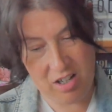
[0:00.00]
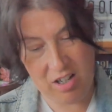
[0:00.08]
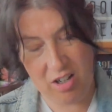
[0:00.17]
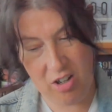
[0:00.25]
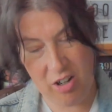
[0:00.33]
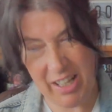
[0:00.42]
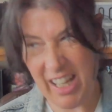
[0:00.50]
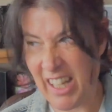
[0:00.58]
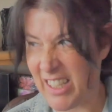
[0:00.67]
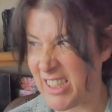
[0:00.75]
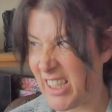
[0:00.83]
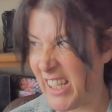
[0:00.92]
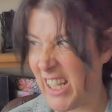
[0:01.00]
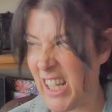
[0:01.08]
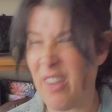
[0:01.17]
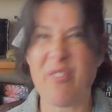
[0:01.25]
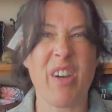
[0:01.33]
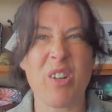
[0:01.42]
I had
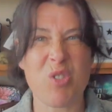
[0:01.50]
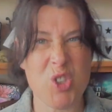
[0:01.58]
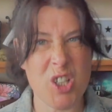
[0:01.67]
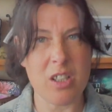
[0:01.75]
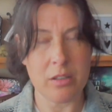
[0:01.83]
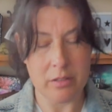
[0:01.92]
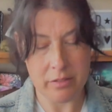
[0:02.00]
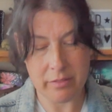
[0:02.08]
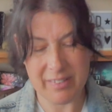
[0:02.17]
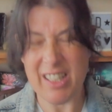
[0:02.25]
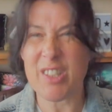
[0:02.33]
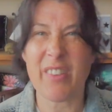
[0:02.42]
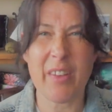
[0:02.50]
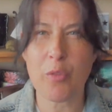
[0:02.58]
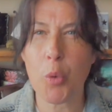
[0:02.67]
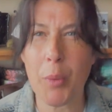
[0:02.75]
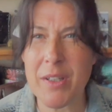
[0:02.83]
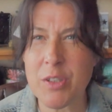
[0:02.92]
a voucher. They're
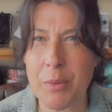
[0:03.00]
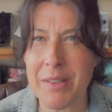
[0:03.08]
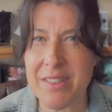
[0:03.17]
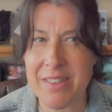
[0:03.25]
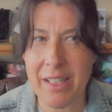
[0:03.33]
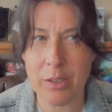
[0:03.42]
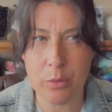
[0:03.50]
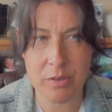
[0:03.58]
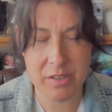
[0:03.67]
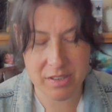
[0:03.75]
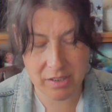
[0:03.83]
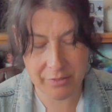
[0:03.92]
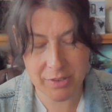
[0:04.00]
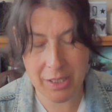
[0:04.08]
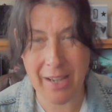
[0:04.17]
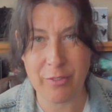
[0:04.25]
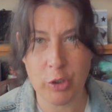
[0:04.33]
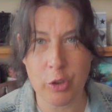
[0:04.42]
always doing sales and stuff, so
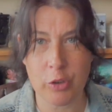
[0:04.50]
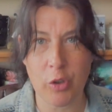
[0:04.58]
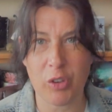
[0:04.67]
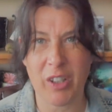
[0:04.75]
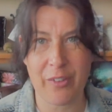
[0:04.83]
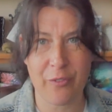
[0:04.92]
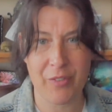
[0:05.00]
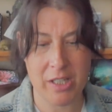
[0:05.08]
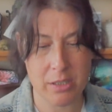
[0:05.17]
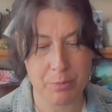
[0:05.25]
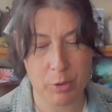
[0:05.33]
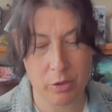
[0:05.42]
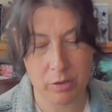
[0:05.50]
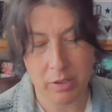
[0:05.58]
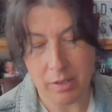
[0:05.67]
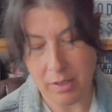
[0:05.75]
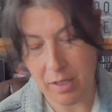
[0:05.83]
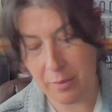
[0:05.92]
have a look on like Facebook
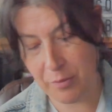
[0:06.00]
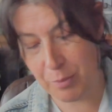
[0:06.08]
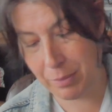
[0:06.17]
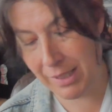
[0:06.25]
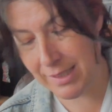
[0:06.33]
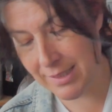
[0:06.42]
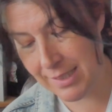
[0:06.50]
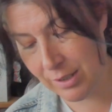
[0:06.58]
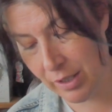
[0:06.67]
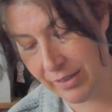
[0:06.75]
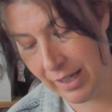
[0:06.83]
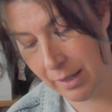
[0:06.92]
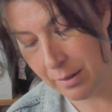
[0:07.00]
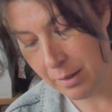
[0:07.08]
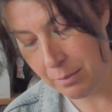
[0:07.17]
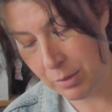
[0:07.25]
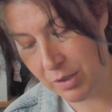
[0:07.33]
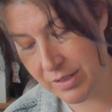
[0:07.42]
and places like that,
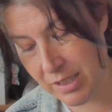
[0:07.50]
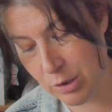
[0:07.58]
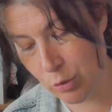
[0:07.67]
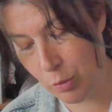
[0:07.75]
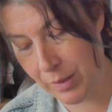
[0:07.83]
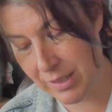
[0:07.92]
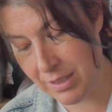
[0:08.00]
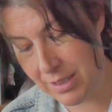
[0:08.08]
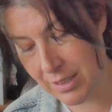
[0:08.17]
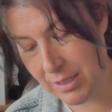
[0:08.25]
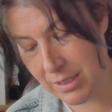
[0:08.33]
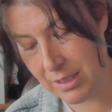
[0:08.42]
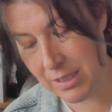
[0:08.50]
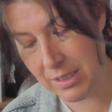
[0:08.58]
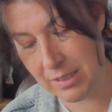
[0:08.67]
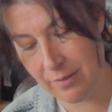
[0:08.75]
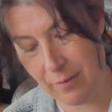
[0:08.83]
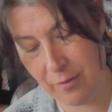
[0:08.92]
because there's always
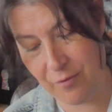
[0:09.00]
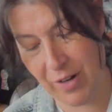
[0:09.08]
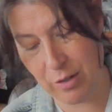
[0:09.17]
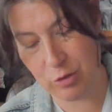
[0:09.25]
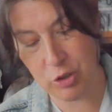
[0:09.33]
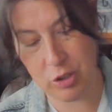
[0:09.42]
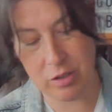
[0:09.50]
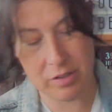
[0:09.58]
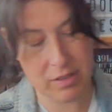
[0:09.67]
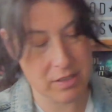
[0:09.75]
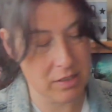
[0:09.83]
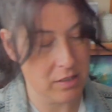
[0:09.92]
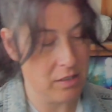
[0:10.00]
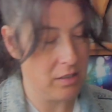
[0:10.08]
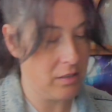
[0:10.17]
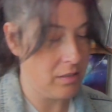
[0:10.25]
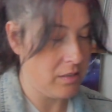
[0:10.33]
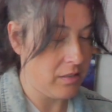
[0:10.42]
vouchers
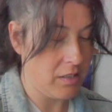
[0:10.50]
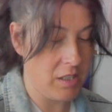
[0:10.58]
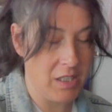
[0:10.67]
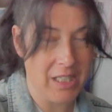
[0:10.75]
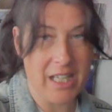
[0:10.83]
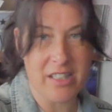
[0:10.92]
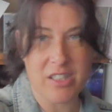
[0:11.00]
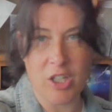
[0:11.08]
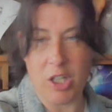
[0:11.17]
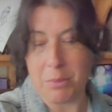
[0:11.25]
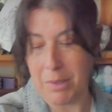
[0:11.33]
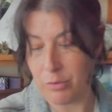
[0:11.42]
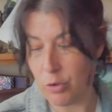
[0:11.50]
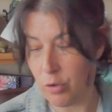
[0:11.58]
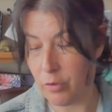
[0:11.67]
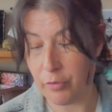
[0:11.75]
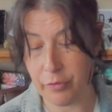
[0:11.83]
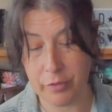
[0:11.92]
that you can get a certain amount
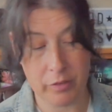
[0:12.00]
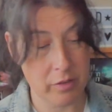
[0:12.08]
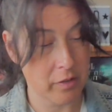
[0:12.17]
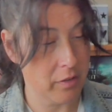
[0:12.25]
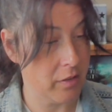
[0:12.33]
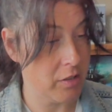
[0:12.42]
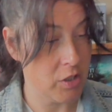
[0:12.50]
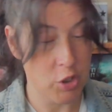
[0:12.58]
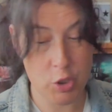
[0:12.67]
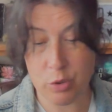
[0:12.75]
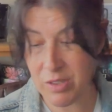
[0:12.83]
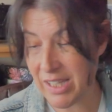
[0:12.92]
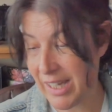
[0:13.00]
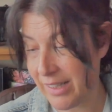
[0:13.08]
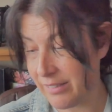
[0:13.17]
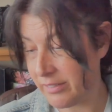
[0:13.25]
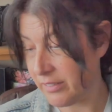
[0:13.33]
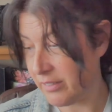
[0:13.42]
off. Use that.